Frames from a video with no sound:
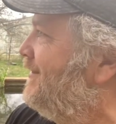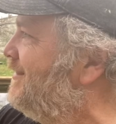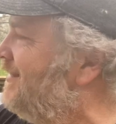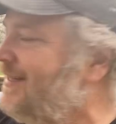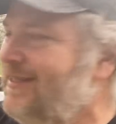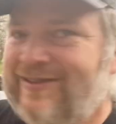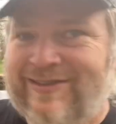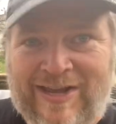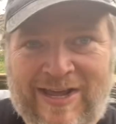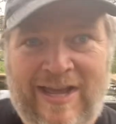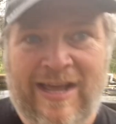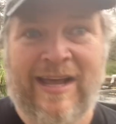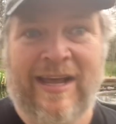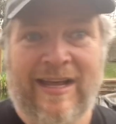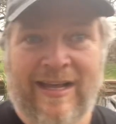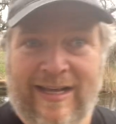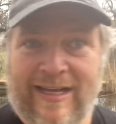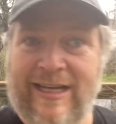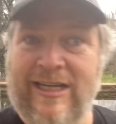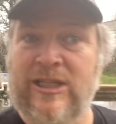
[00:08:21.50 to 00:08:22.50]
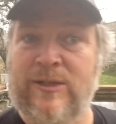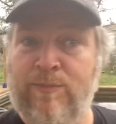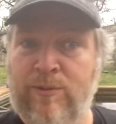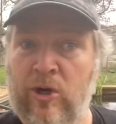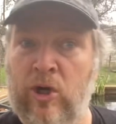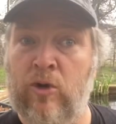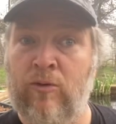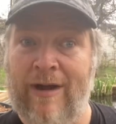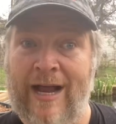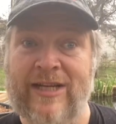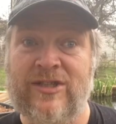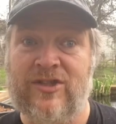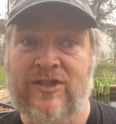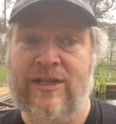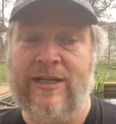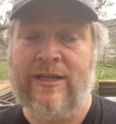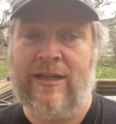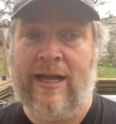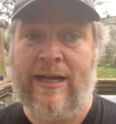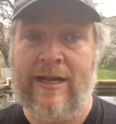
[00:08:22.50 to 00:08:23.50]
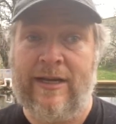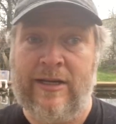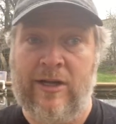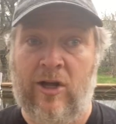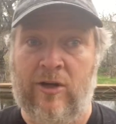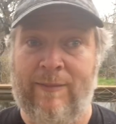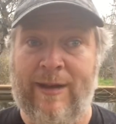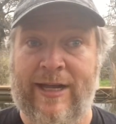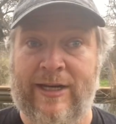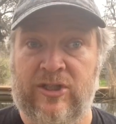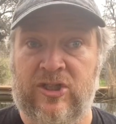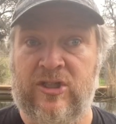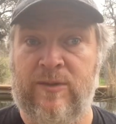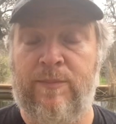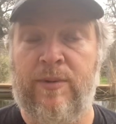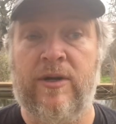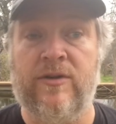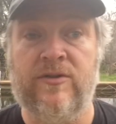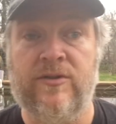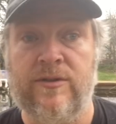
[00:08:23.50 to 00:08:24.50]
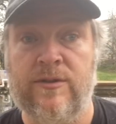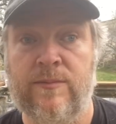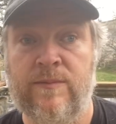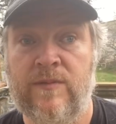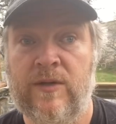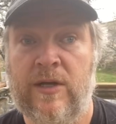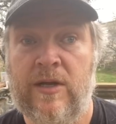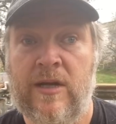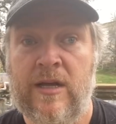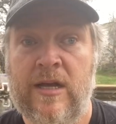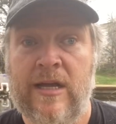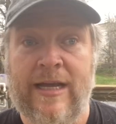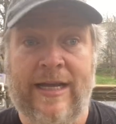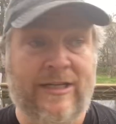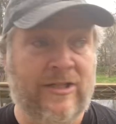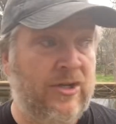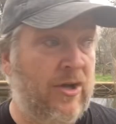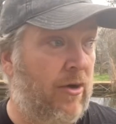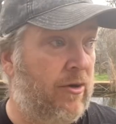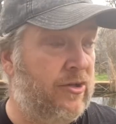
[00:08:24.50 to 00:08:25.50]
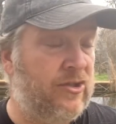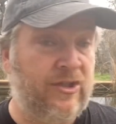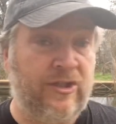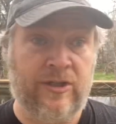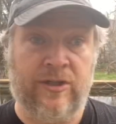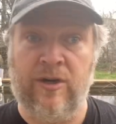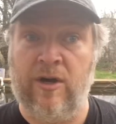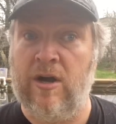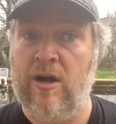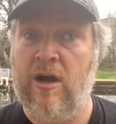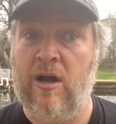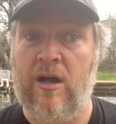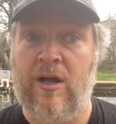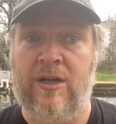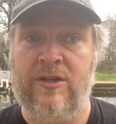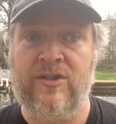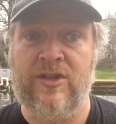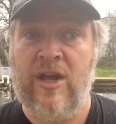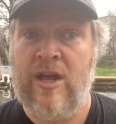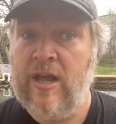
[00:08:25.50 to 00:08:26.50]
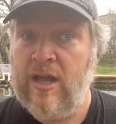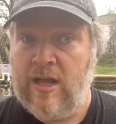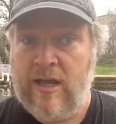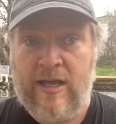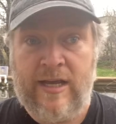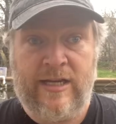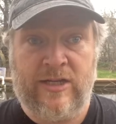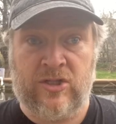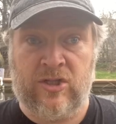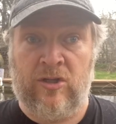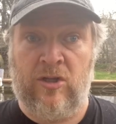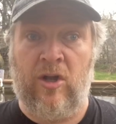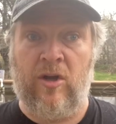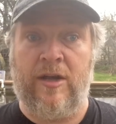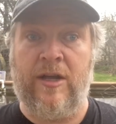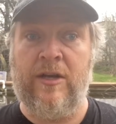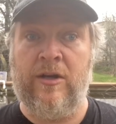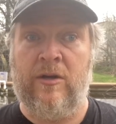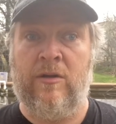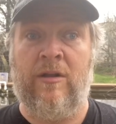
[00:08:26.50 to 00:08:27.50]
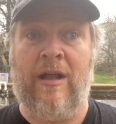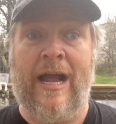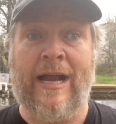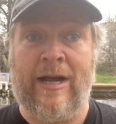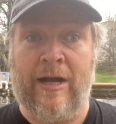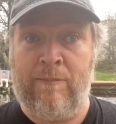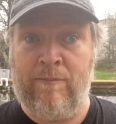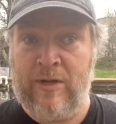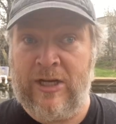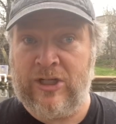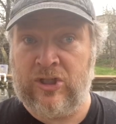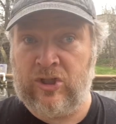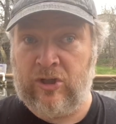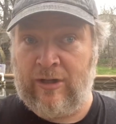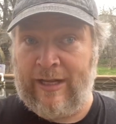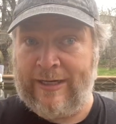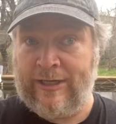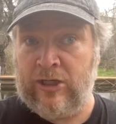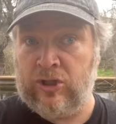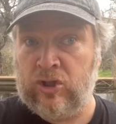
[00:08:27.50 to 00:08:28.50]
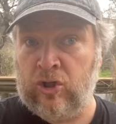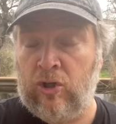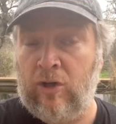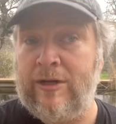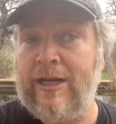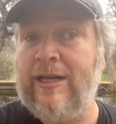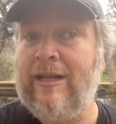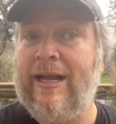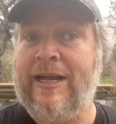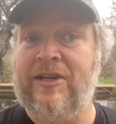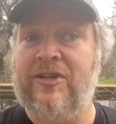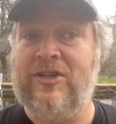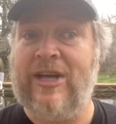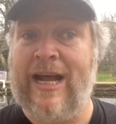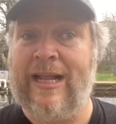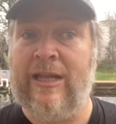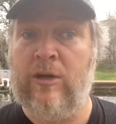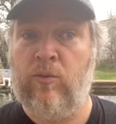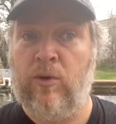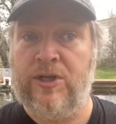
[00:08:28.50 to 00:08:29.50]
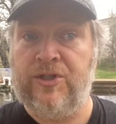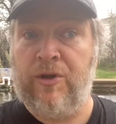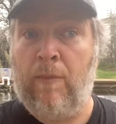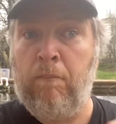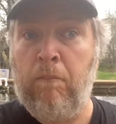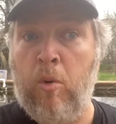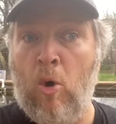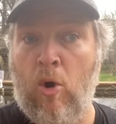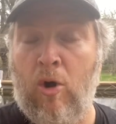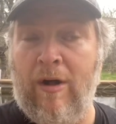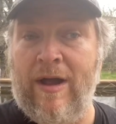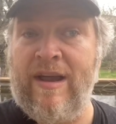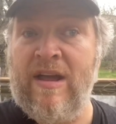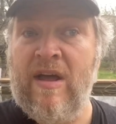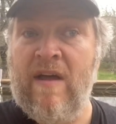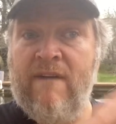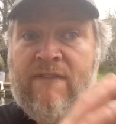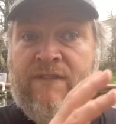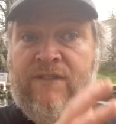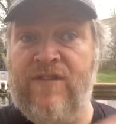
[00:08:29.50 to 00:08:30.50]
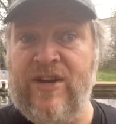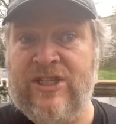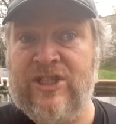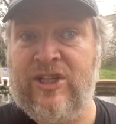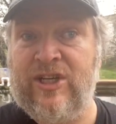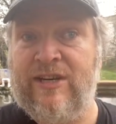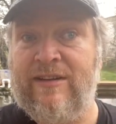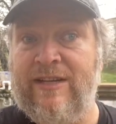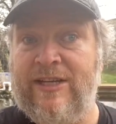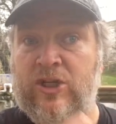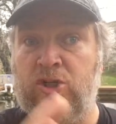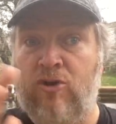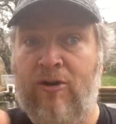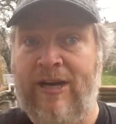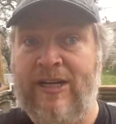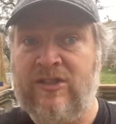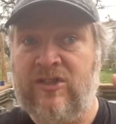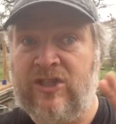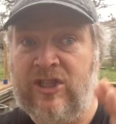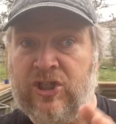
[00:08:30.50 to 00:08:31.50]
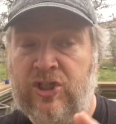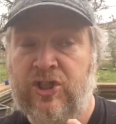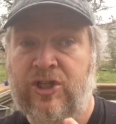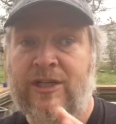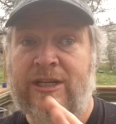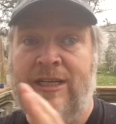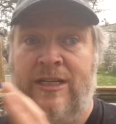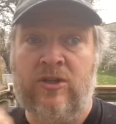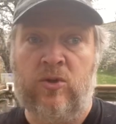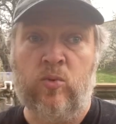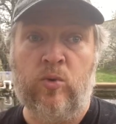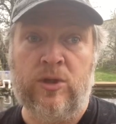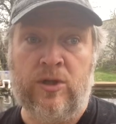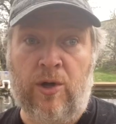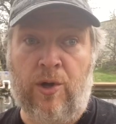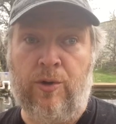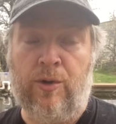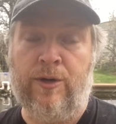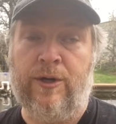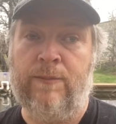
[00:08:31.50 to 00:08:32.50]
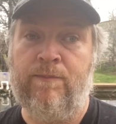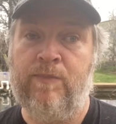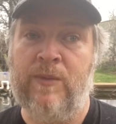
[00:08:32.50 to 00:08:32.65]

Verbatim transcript: and he's progressing like a young man is supposed to. He's noticing girls, he's looking like exactly what is a boy, physically transitioning into adulthood.